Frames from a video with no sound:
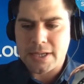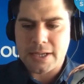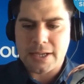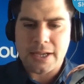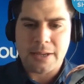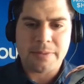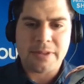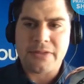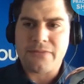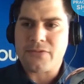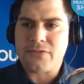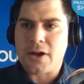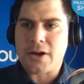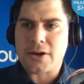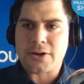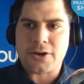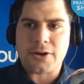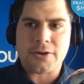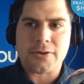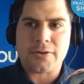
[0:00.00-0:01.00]
Uh, I believe
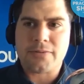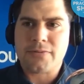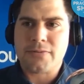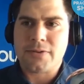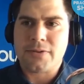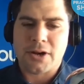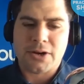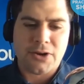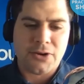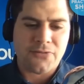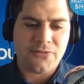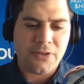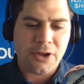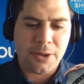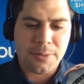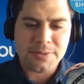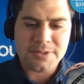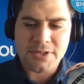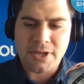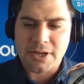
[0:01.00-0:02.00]
Doctor Doctor
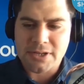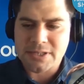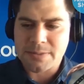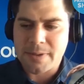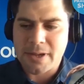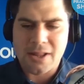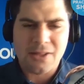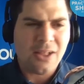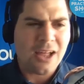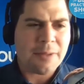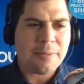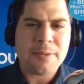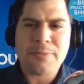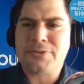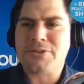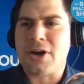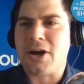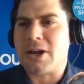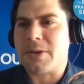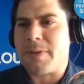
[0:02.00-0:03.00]
Phelps talks about it. A lot of
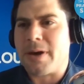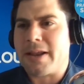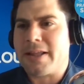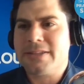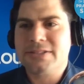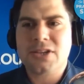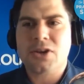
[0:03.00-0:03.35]
people talk about it.